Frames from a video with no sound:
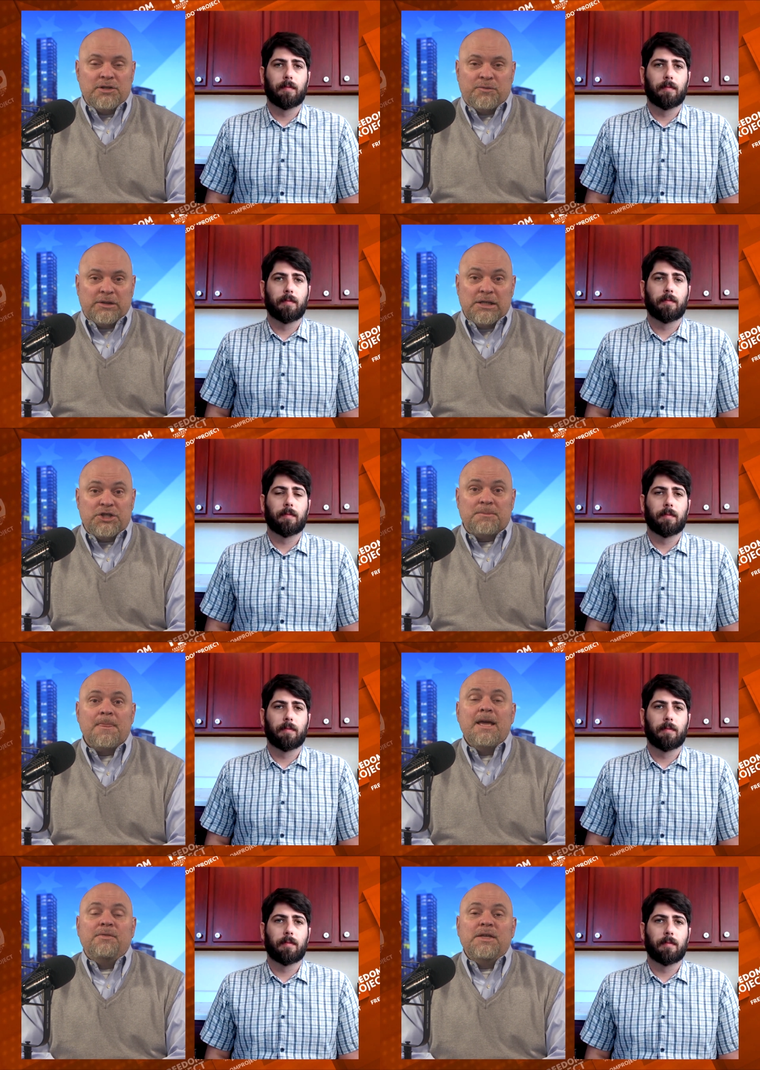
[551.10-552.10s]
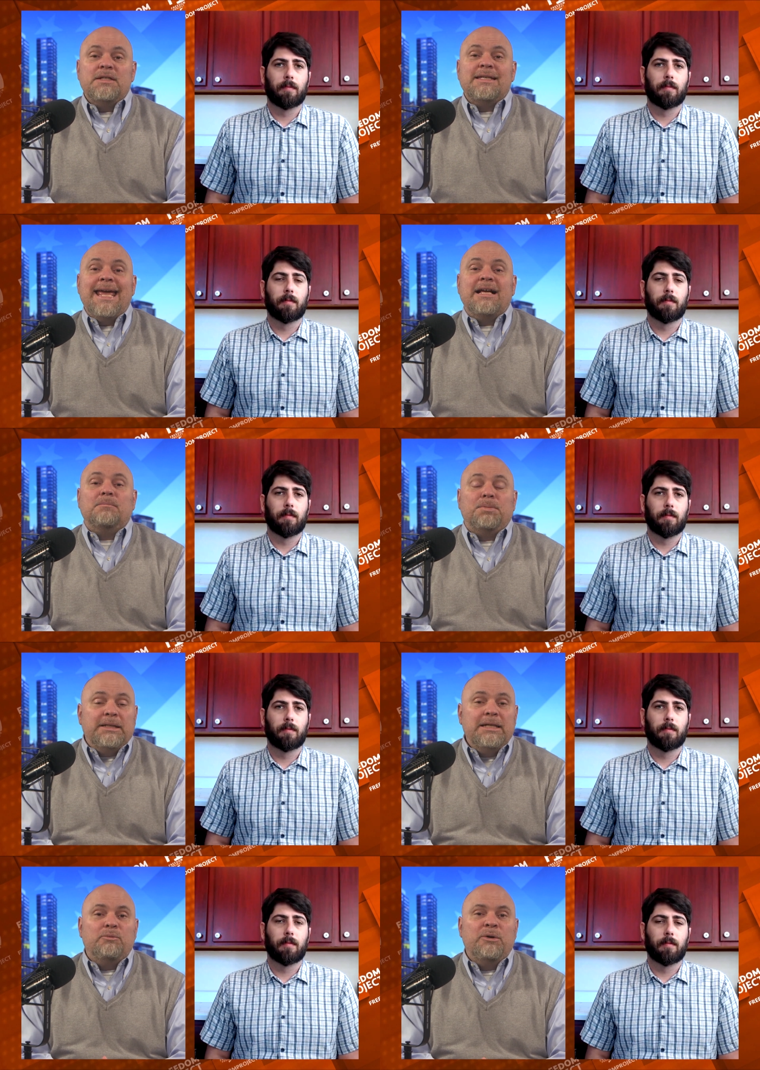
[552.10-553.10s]
Speaker 1: of religion, this is a
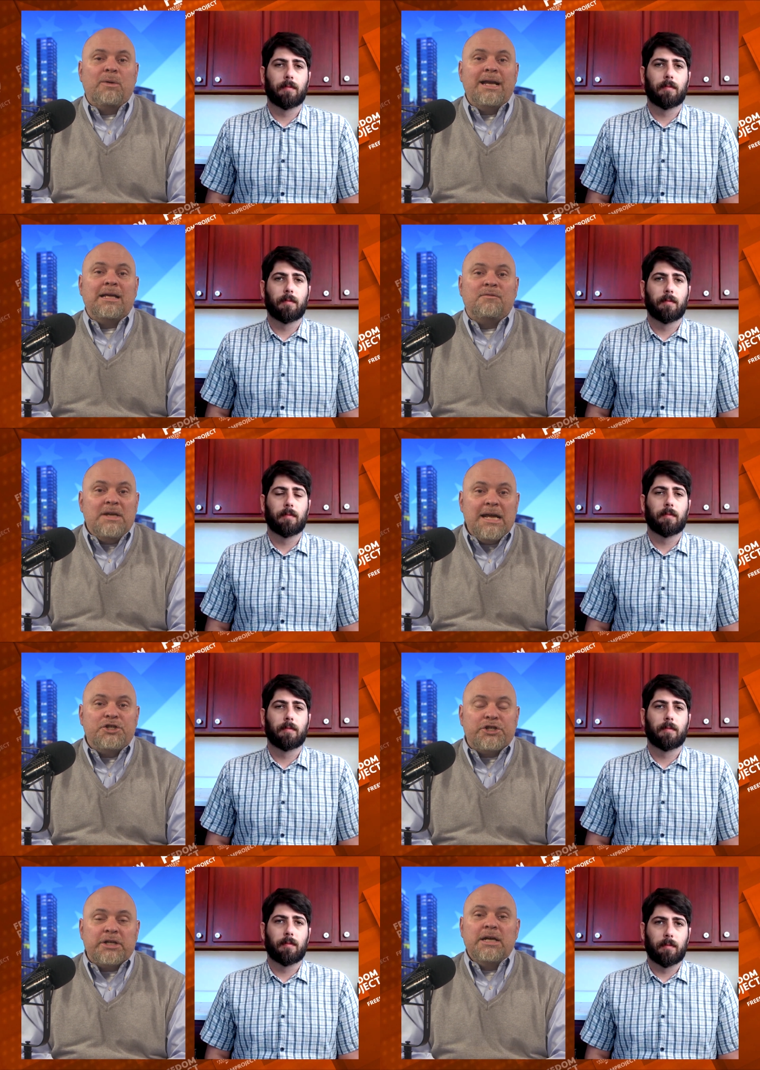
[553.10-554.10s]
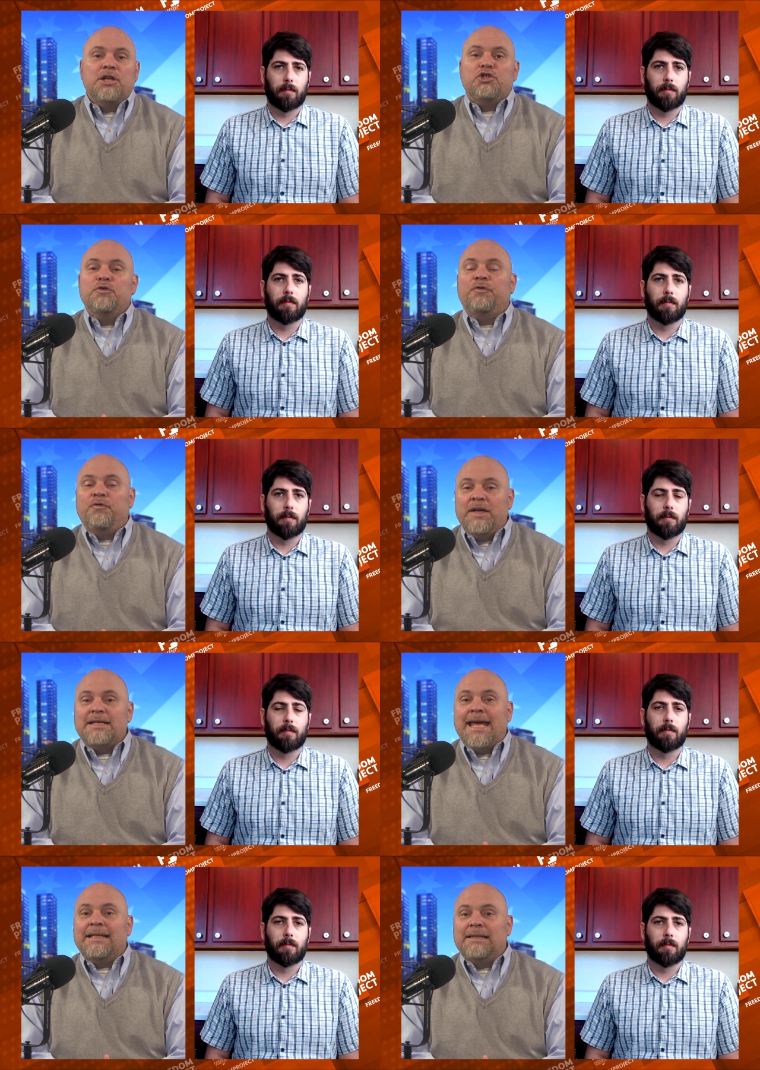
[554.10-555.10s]
complete rewriting of nature to fit
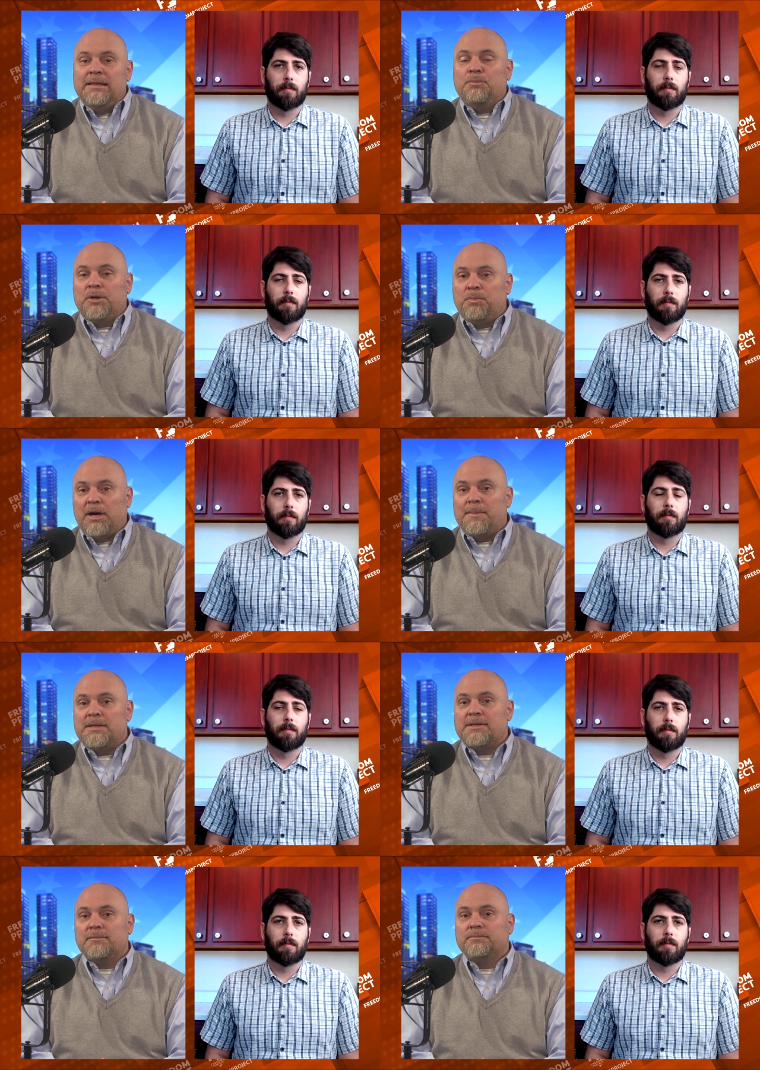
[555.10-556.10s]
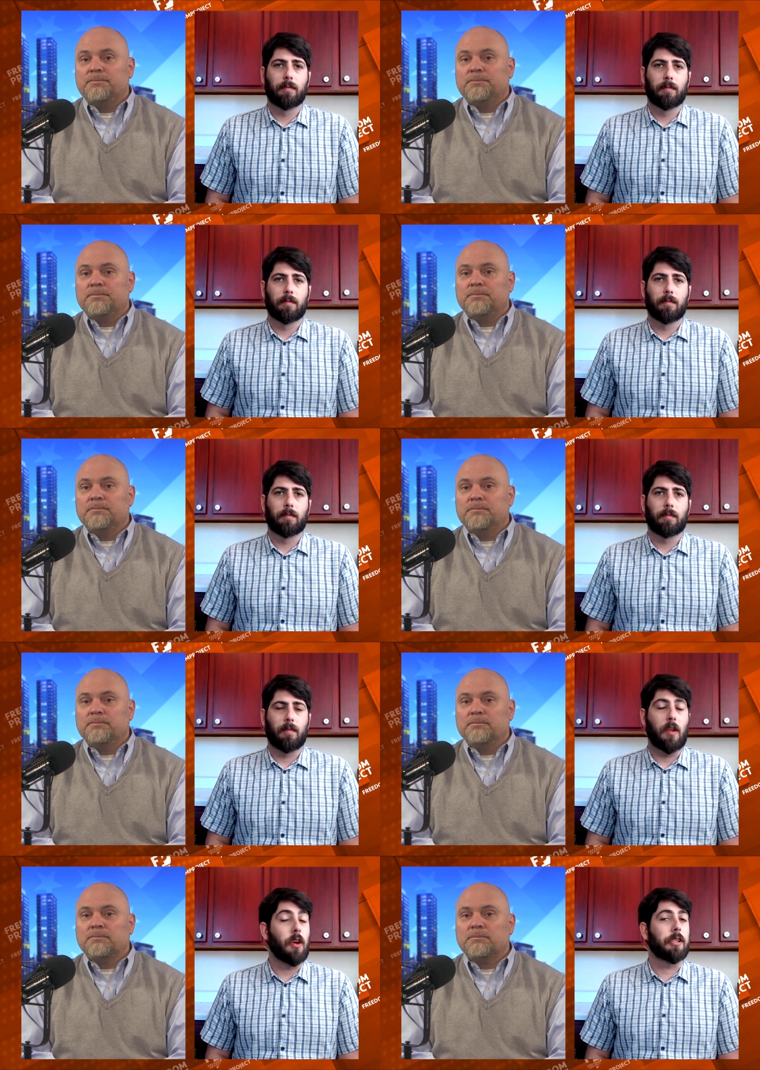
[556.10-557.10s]
a liberal premise.
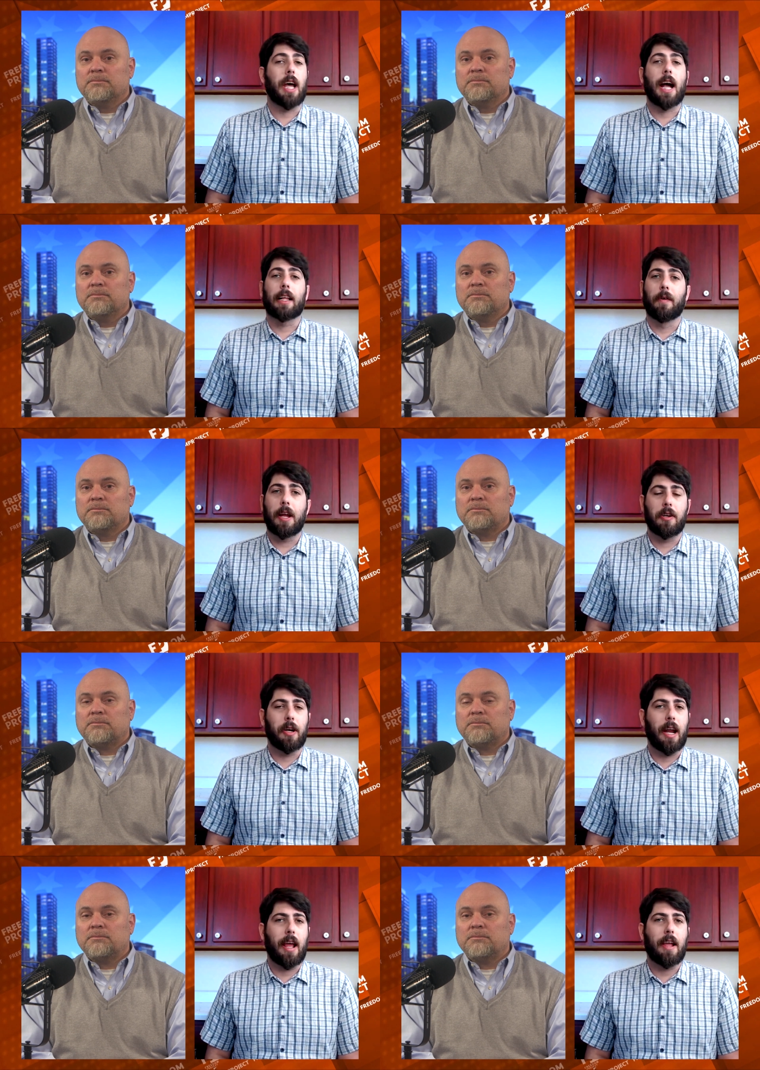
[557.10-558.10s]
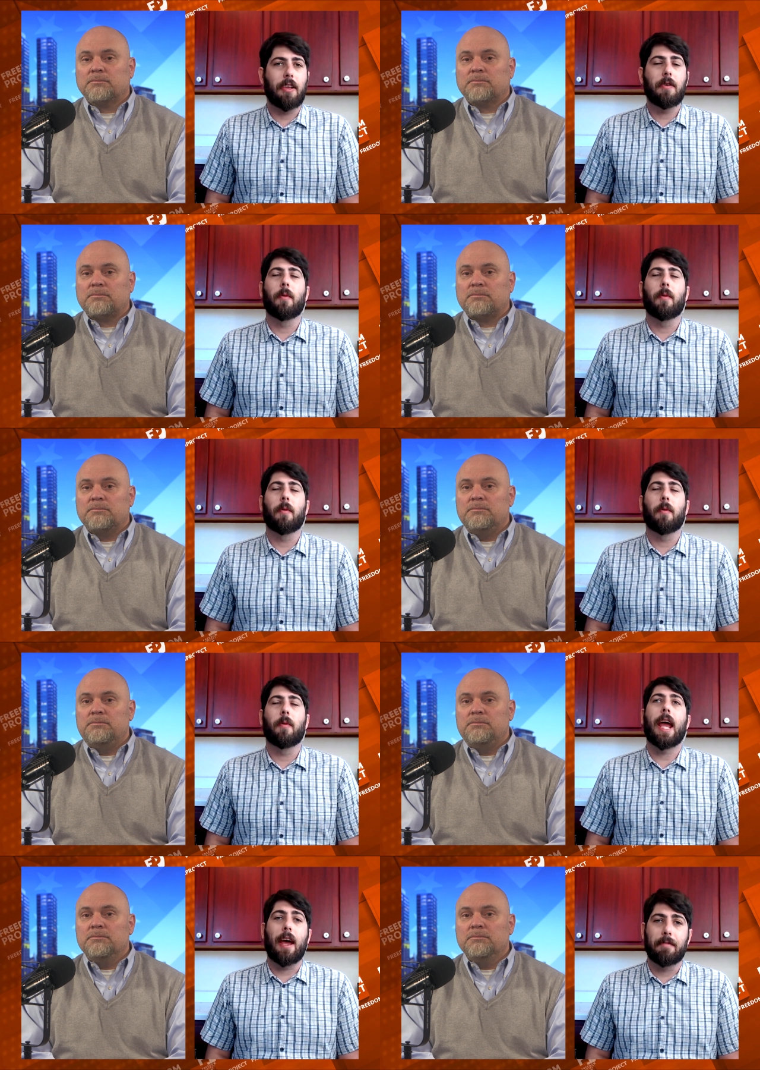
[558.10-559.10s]
Speaker 2: You're exactly right, Duke, and and you know we can't
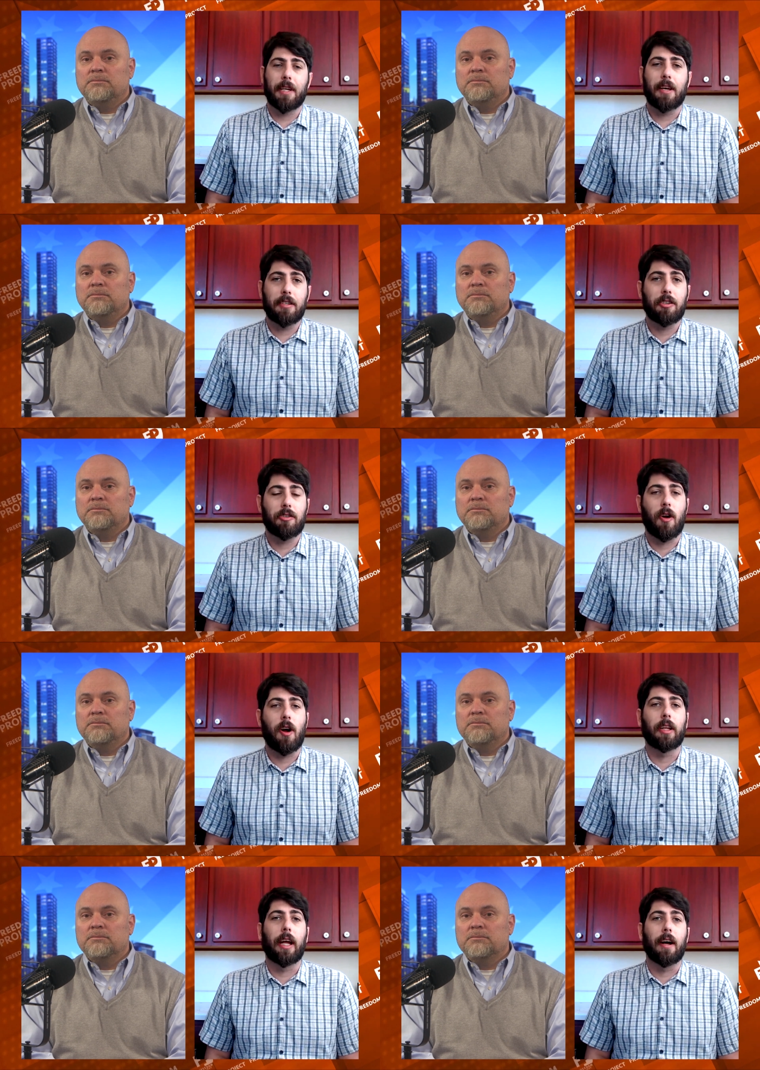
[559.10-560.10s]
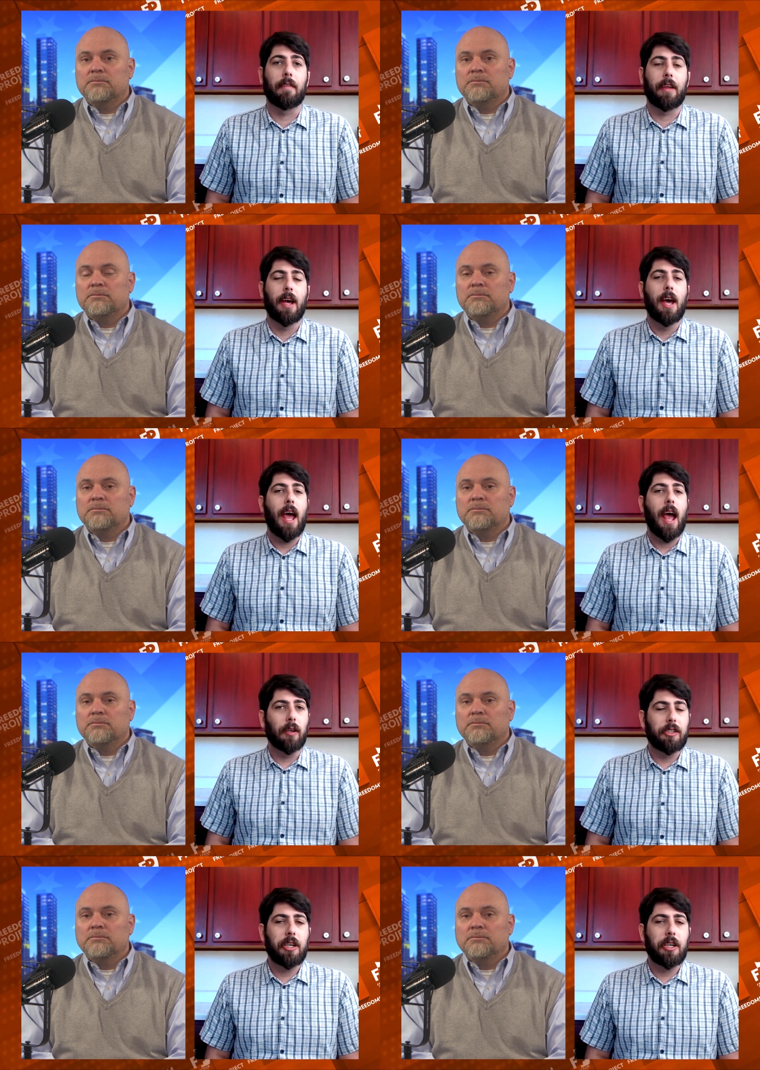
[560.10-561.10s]
emphasize this strongly enough. that
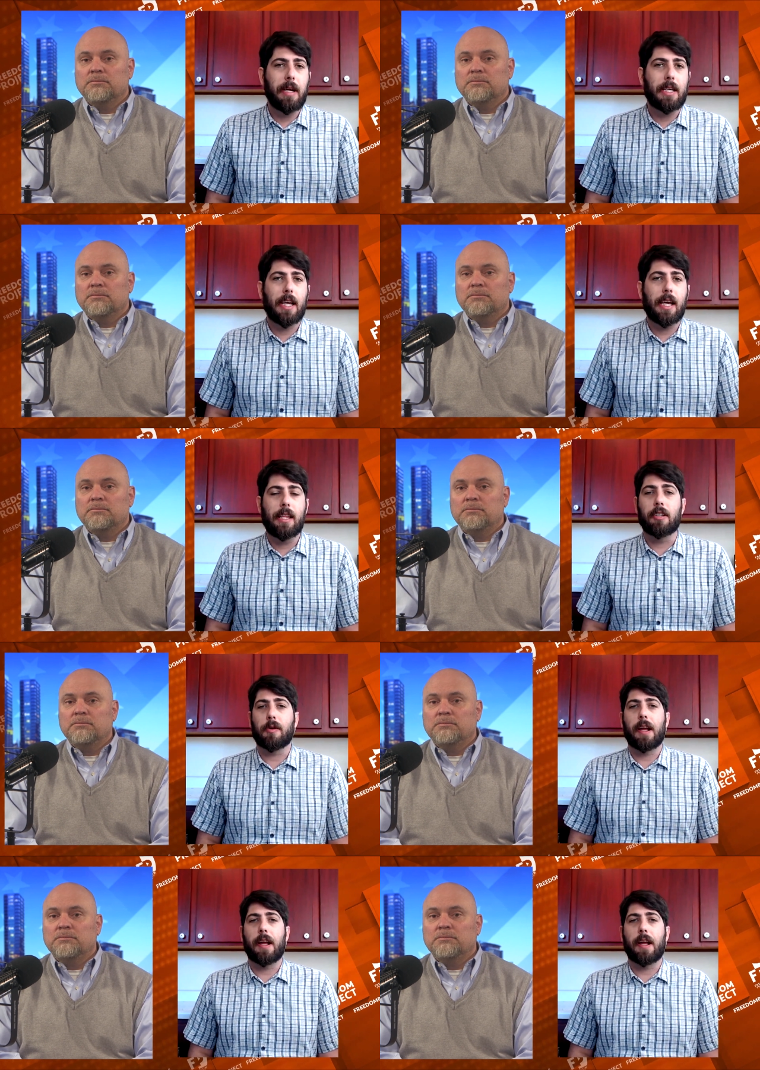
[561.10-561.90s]
LGBT, the